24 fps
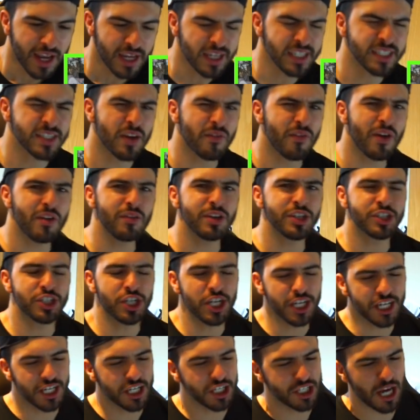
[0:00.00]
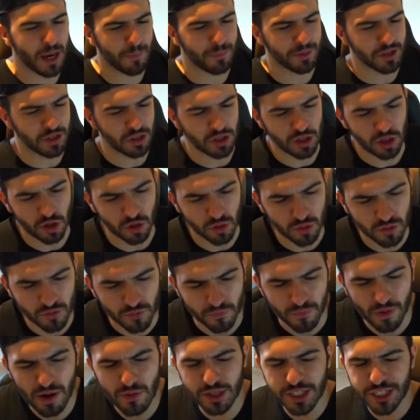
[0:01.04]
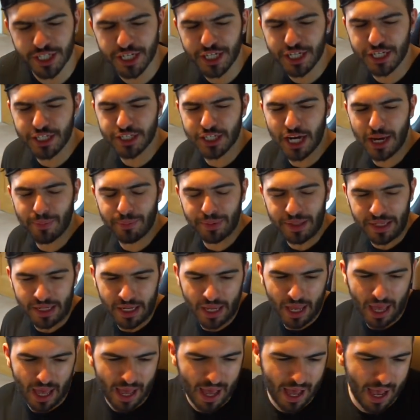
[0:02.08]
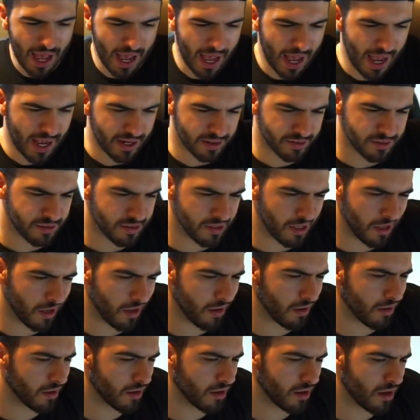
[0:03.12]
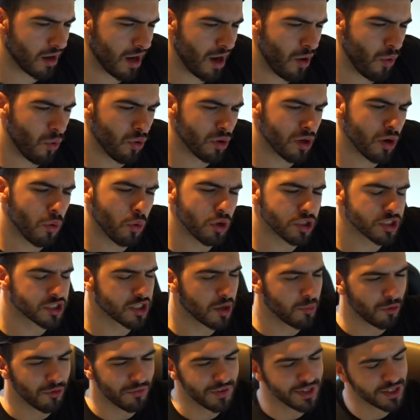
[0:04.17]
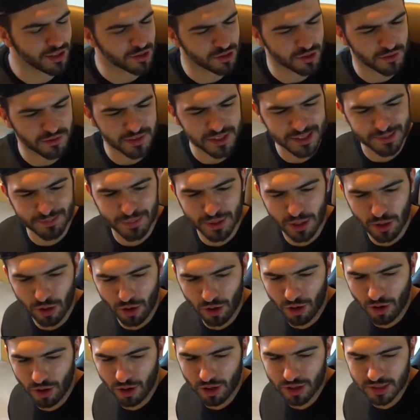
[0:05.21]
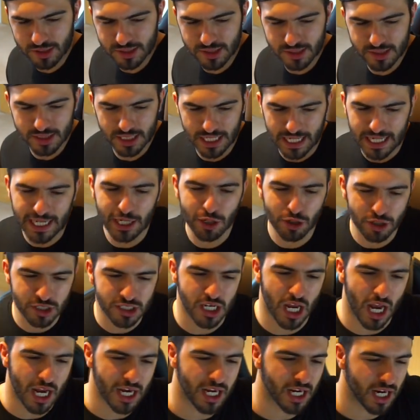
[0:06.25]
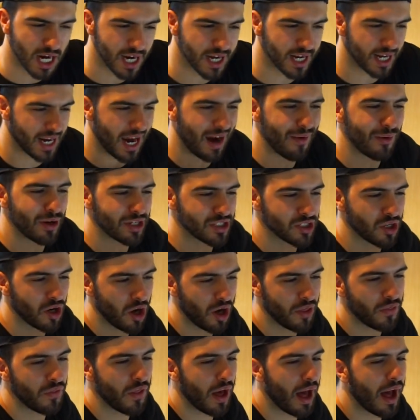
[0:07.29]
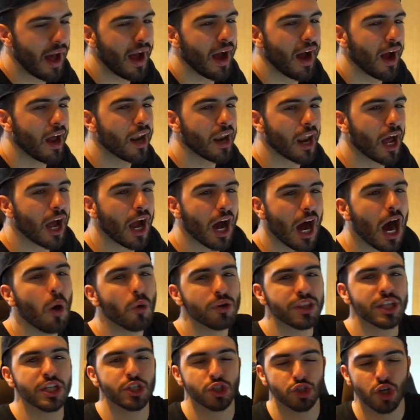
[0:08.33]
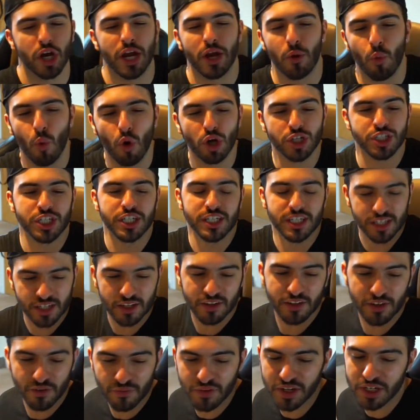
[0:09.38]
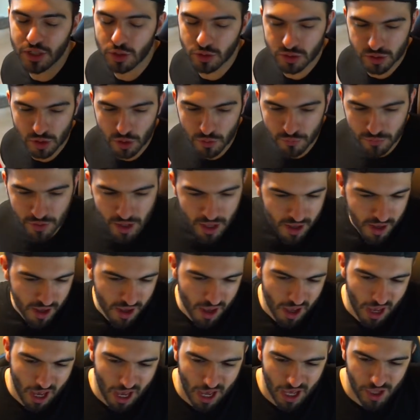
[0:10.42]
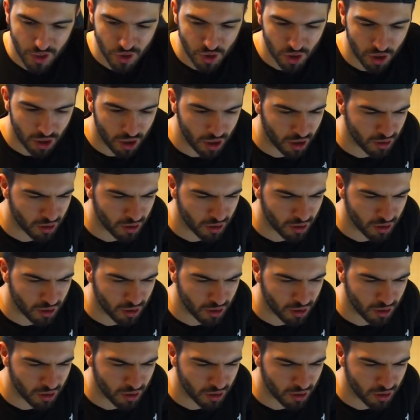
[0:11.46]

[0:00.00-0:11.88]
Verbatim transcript: He's a very cheeky chappy, you know, very cheeky chappy. Yeah, I want to watch some more videos of his because he looks like the kind of character that I would enjoy watching the videos of. And